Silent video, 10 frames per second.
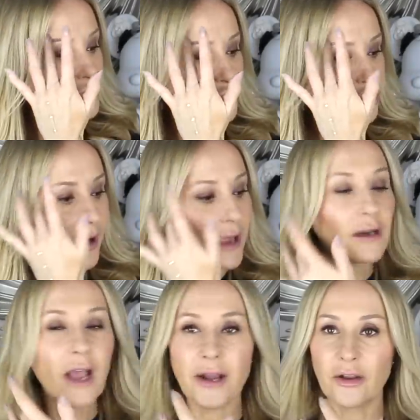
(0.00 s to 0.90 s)
to try
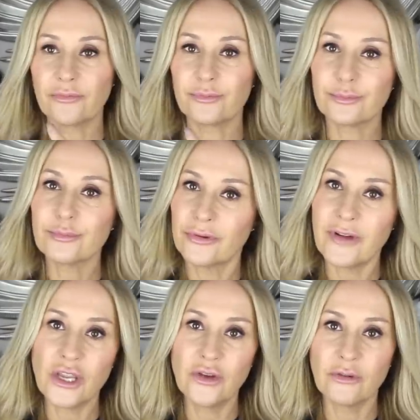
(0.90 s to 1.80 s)
and kind of
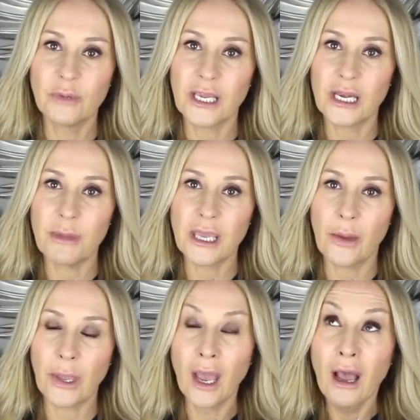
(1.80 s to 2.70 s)
prevent you from looking at me
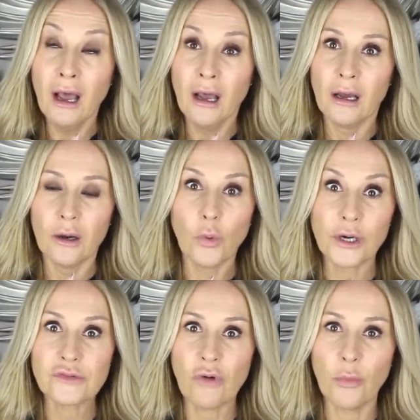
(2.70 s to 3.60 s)
going, oh,
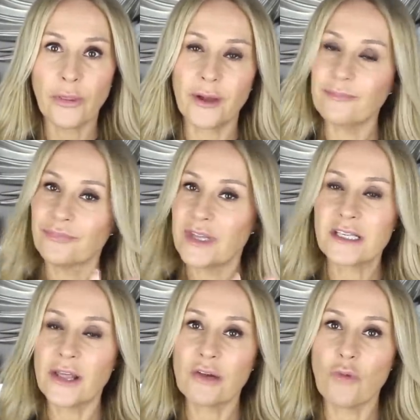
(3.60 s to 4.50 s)
what is wrong with her?
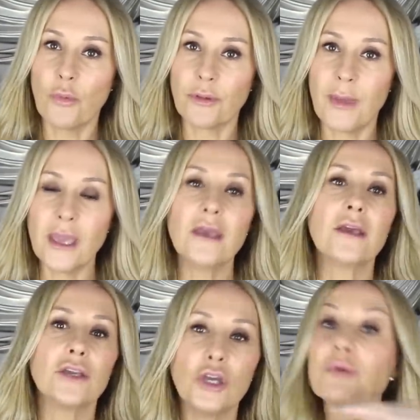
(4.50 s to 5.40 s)
There's nothing wrong with me.
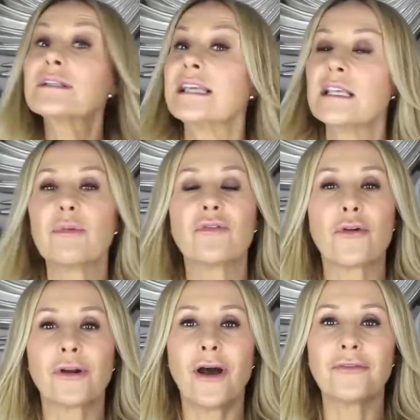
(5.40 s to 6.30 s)
You will see the
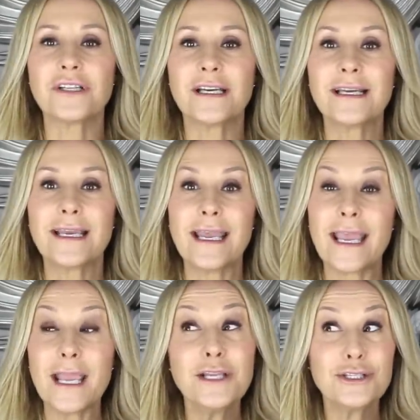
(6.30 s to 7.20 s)
before and after
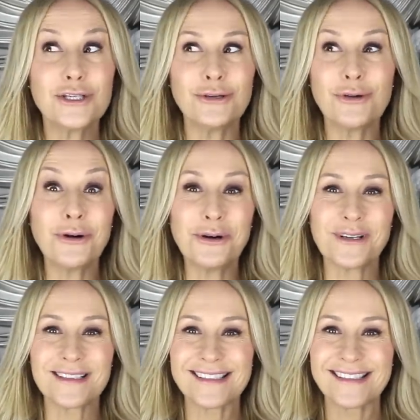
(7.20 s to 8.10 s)
in due
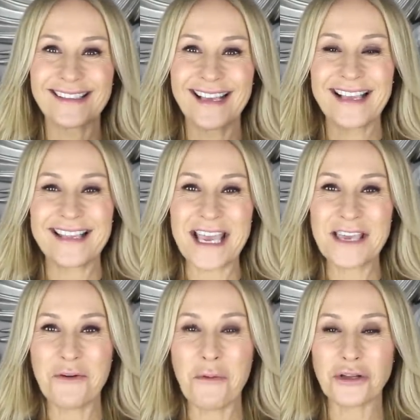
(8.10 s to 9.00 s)
course.
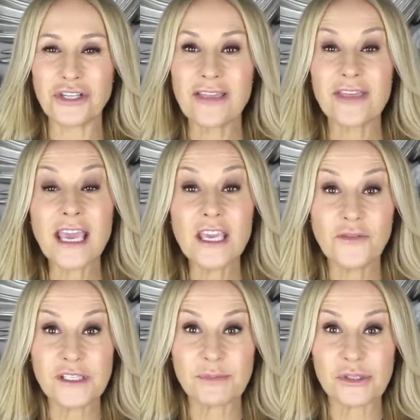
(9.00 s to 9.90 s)
Thank you for watching. Thank
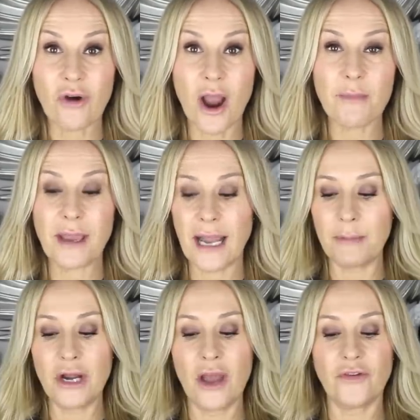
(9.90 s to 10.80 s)
you for subscribing.
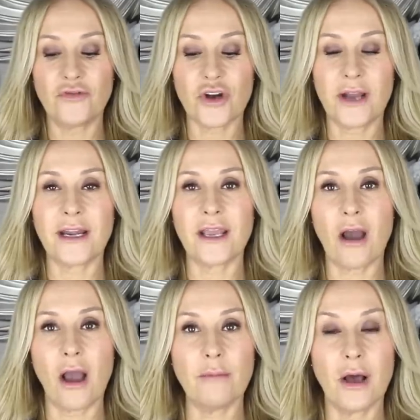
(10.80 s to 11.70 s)
Let me know if you've tried any
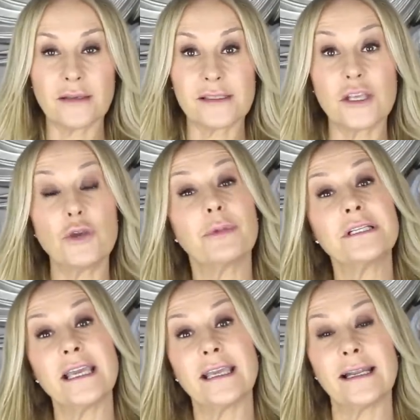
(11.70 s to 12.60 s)
eye masks that you
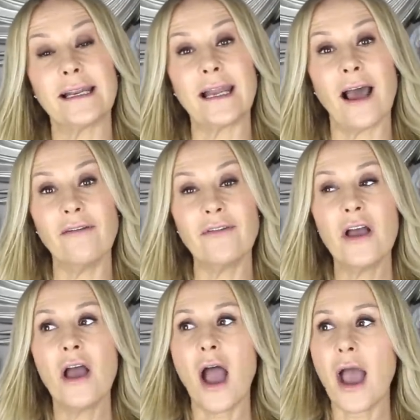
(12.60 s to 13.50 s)
particularly love,
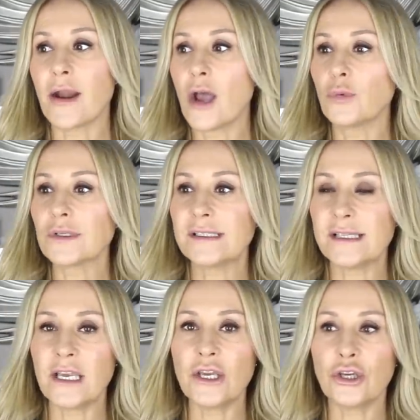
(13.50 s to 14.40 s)
and I will
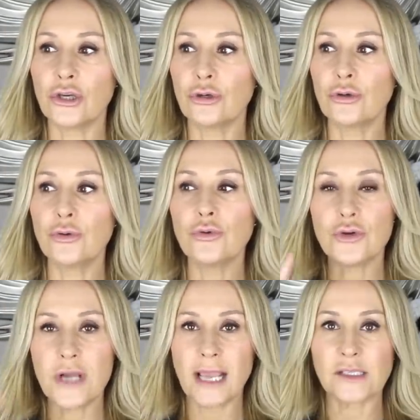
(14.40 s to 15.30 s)
see
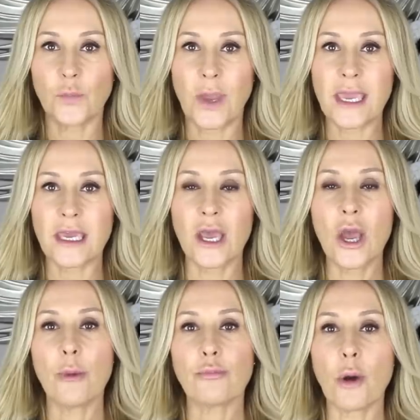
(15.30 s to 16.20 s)
you next week.
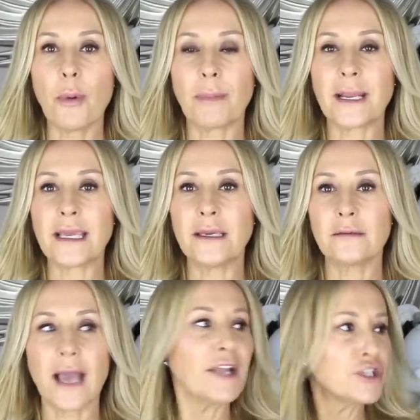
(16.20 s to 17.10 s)

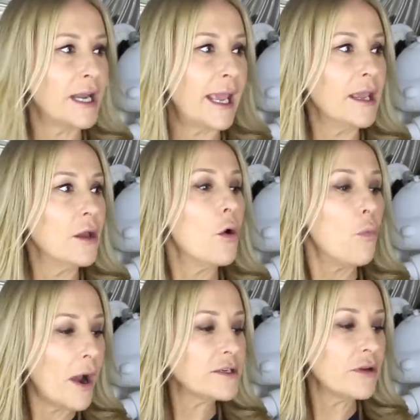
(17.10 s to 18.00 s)
Probably, actually,
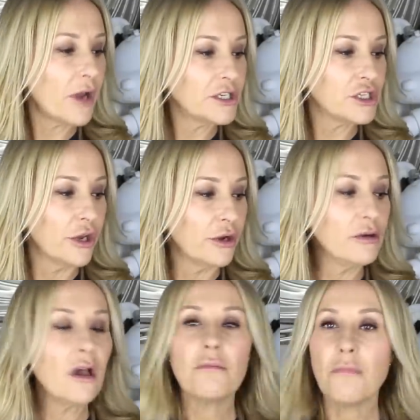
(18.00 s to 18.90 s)
why don't I
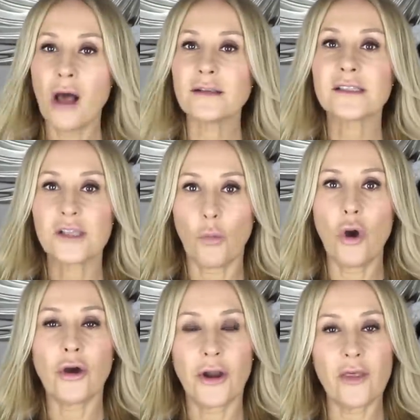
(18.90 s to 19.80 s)
do masks that
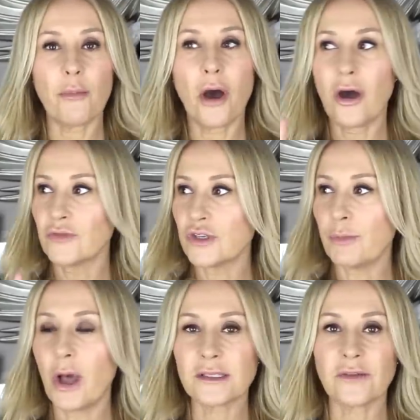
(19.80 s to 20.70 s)
work on other
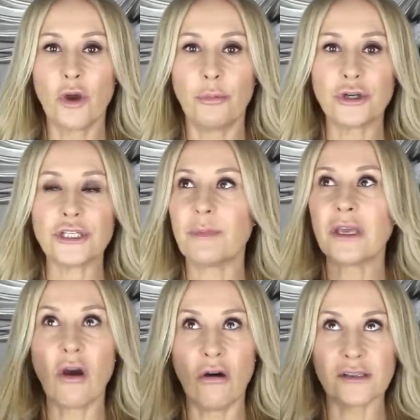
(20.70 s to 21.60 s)
parts of your body,
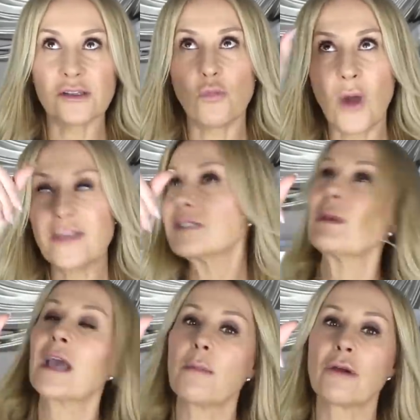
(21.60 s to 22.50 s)
because the weather's
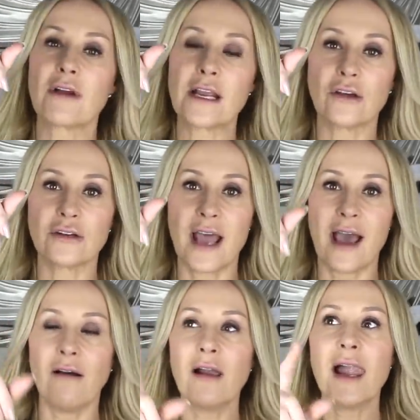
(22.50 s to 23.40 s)
becoming really good
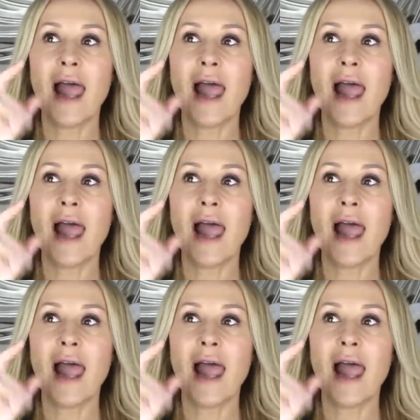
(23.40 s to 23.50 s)
now,